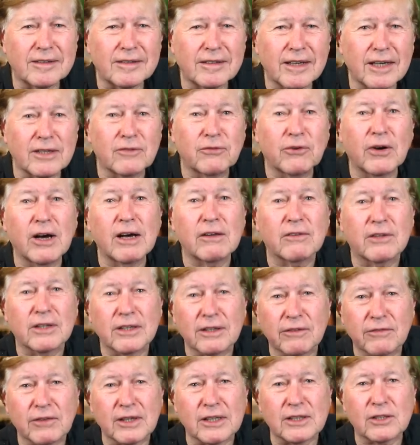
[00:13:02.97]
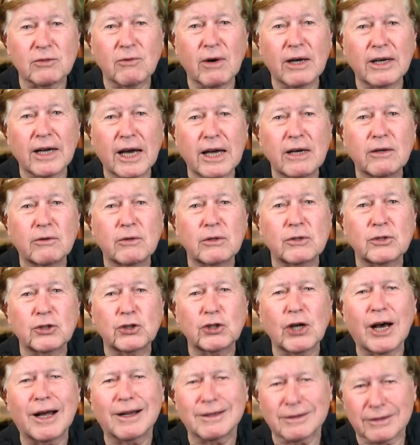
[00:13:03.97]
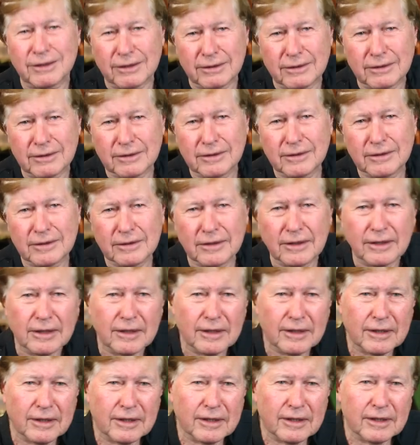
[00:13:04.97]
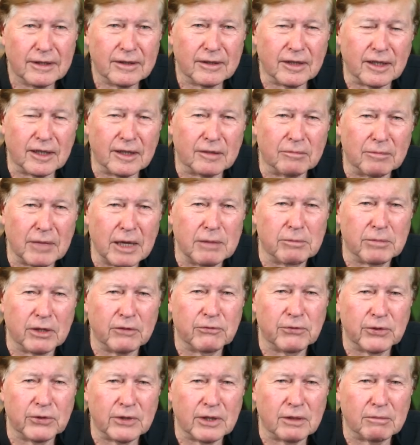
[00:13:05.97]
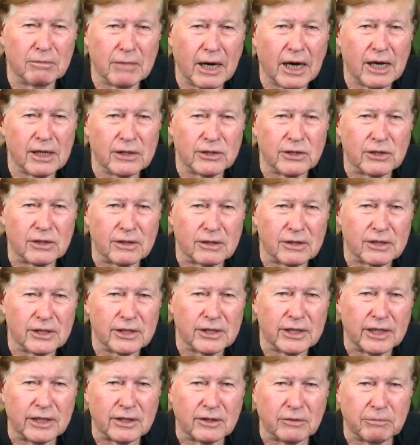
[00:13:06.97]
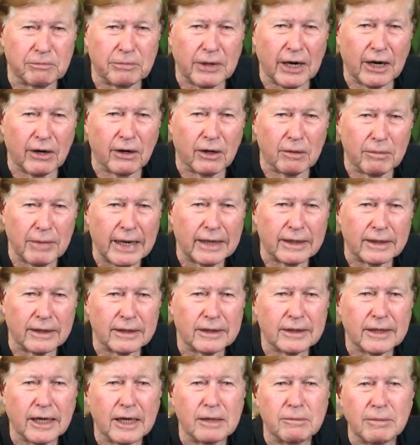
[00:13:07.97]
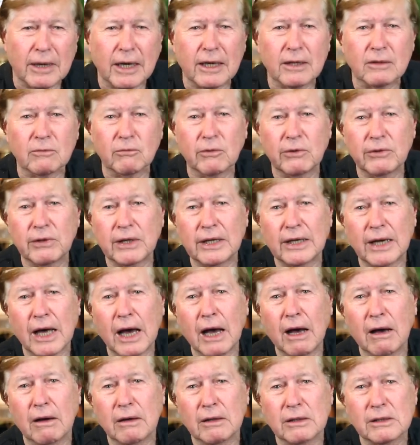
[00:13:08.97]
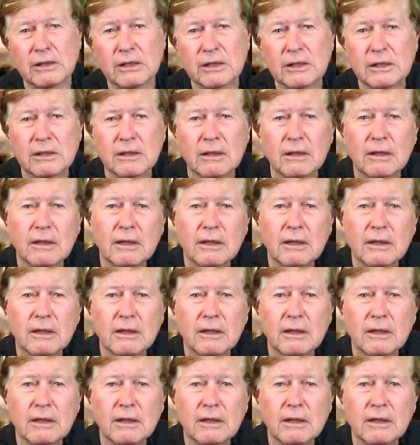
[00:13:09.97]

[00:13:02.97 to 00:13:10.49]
And further to this, one Andrew Charlton, the member for the marginal seat of Parramatta, came out within hours